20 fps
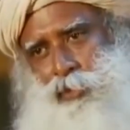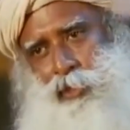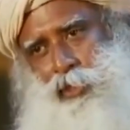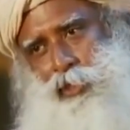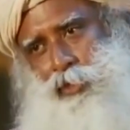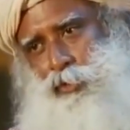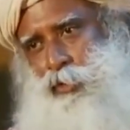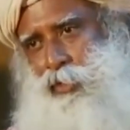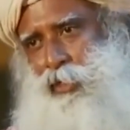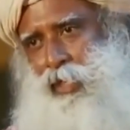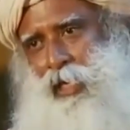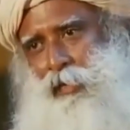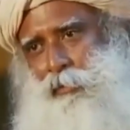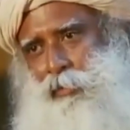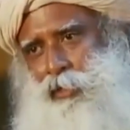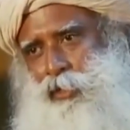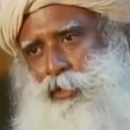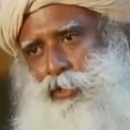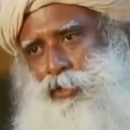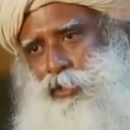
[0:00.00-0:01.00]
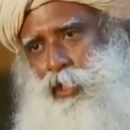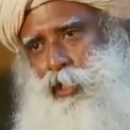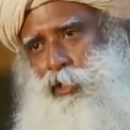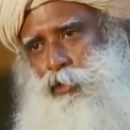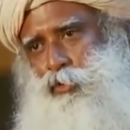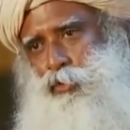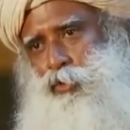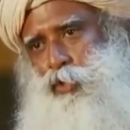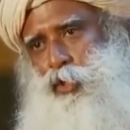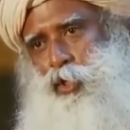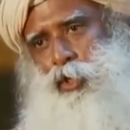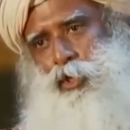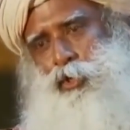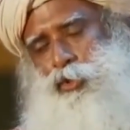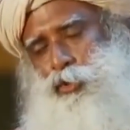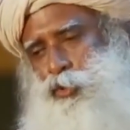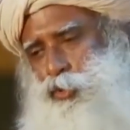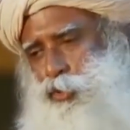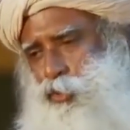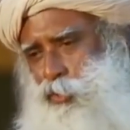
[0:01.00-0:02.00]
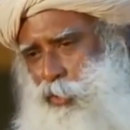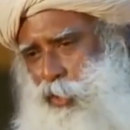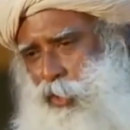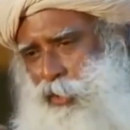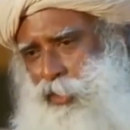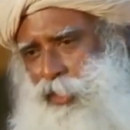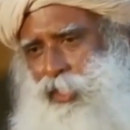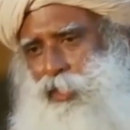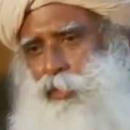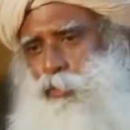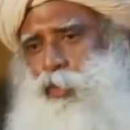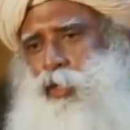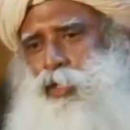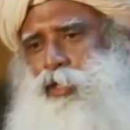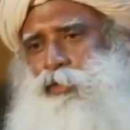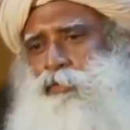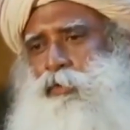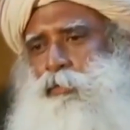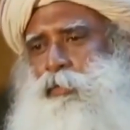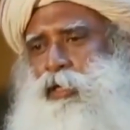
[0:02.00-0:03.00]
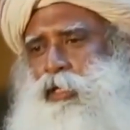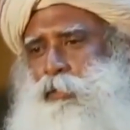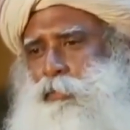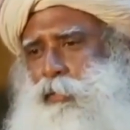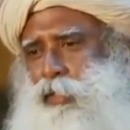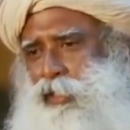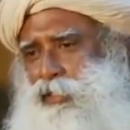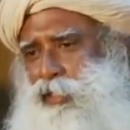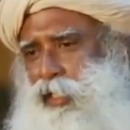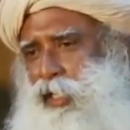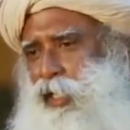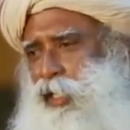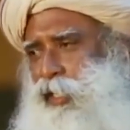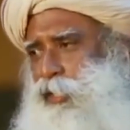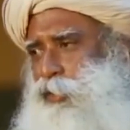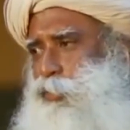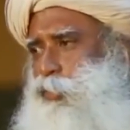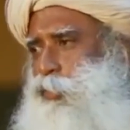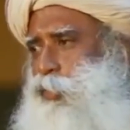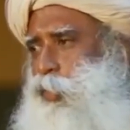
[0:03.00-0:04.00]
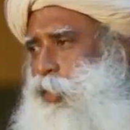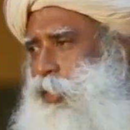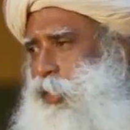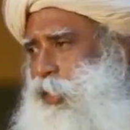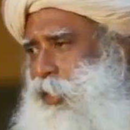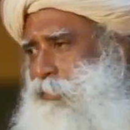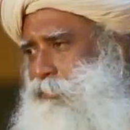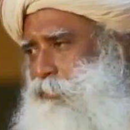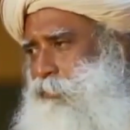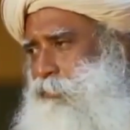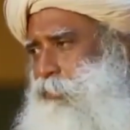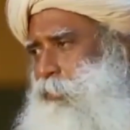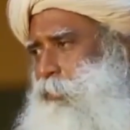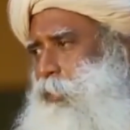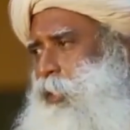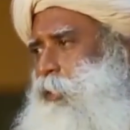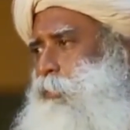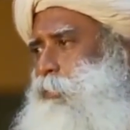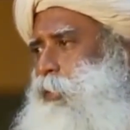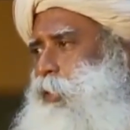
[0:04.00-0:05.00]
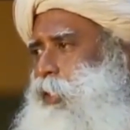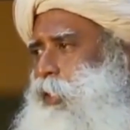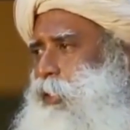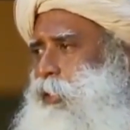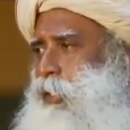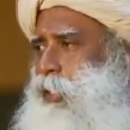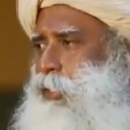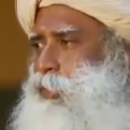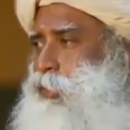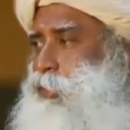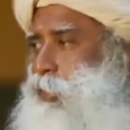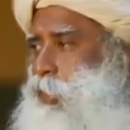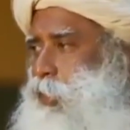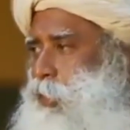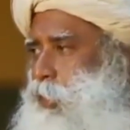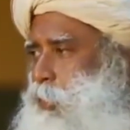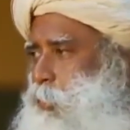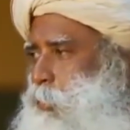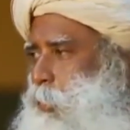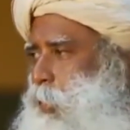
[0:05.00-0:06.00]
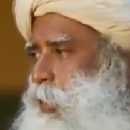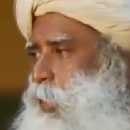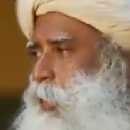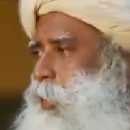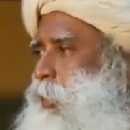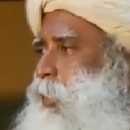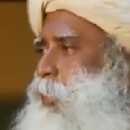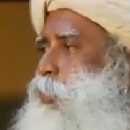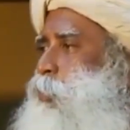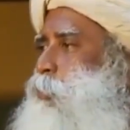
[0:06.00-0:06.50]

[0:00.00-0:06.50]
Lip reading: Didn't your grandmothers tell you, you should not drink water from anybody's hand, do not take food from anybody, there is a certain way,